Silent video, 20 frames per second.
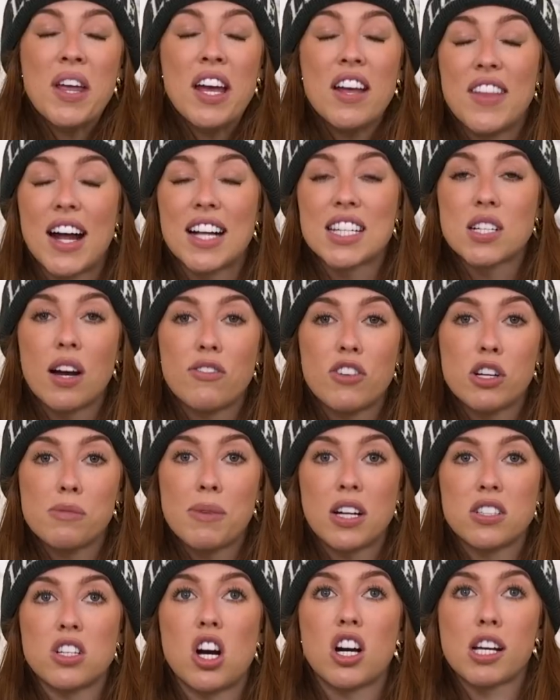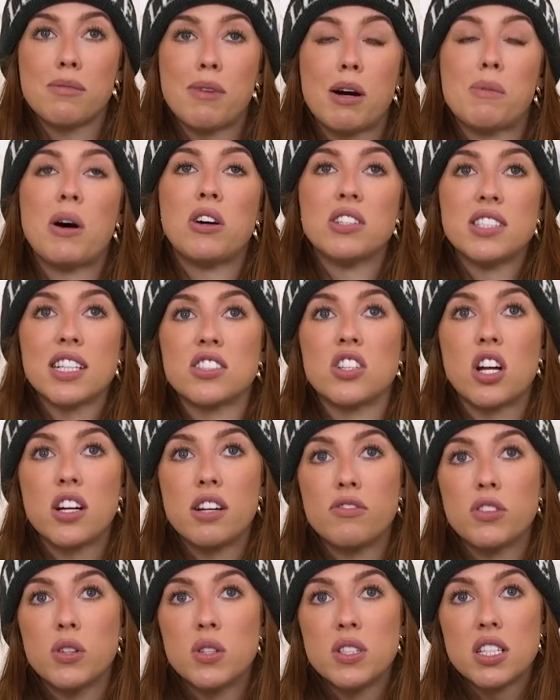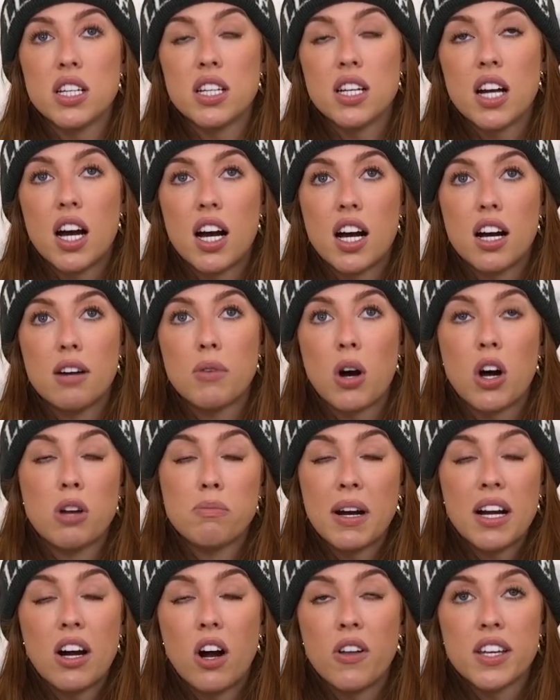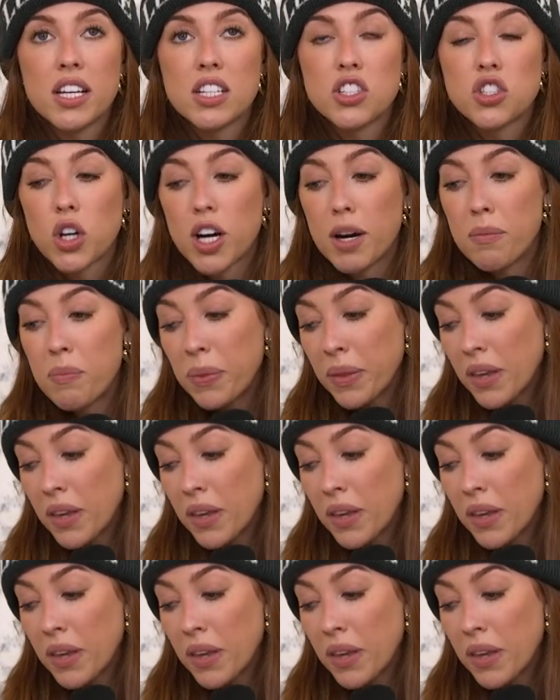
That's how I feel about talking about politics on influencing on the Instagram.